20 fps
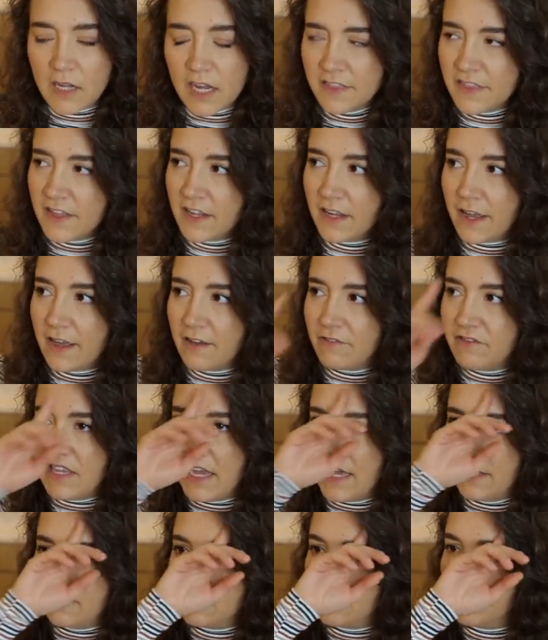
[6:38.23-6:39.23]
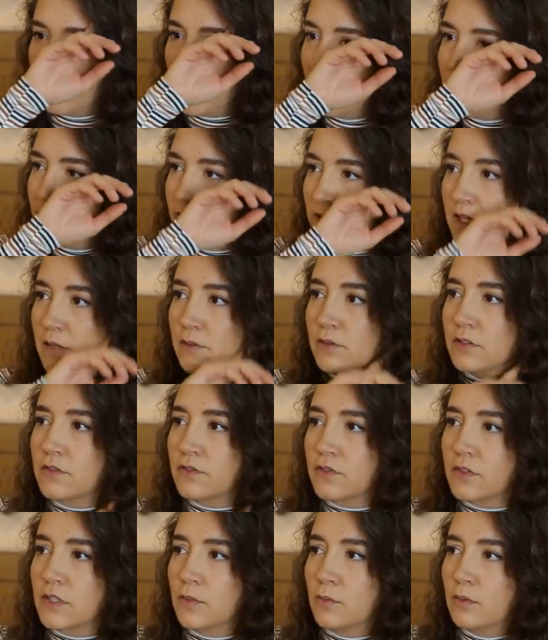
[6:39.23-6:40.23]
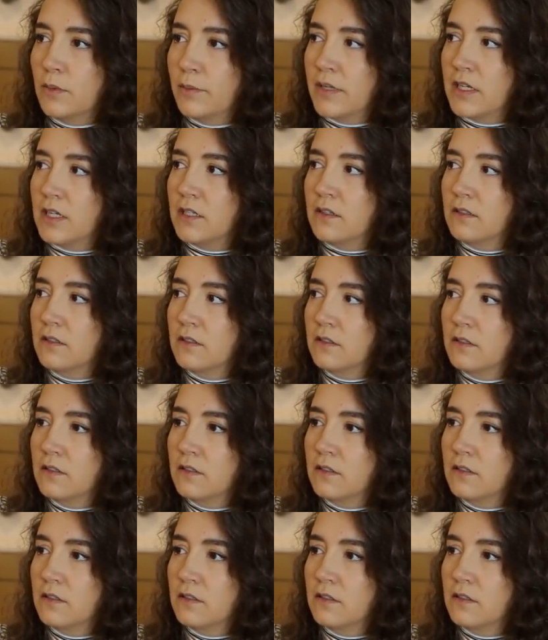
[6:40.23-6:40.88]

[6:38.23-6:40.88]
I think I have yet to buy flowers for a woman.